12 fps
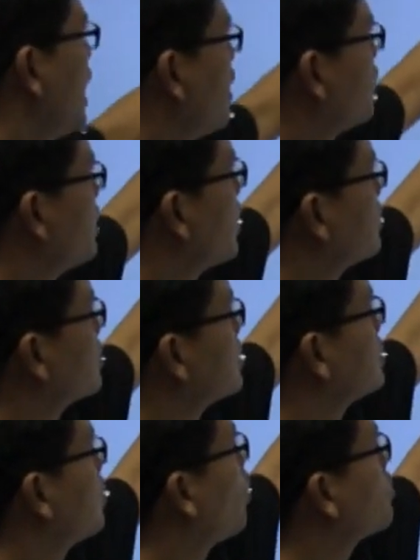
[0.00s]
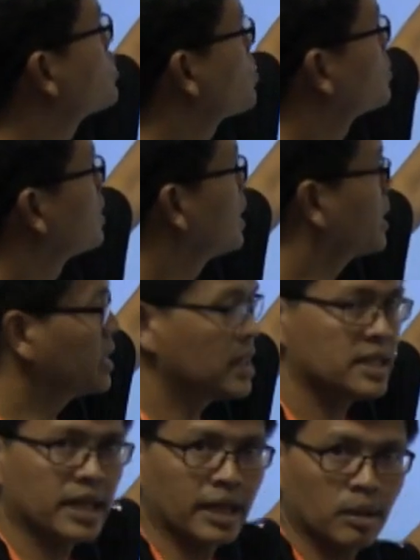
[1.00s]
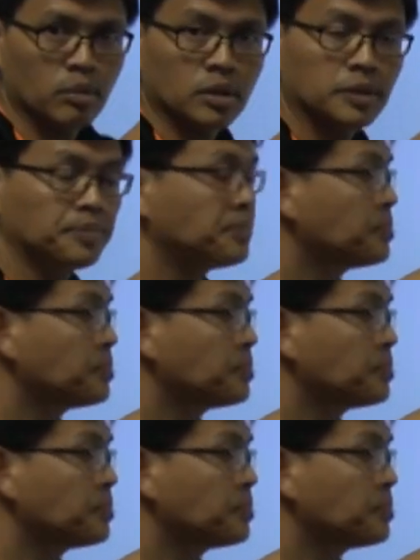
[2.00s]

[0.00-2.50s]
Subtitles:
every other horizontal line that's enabled.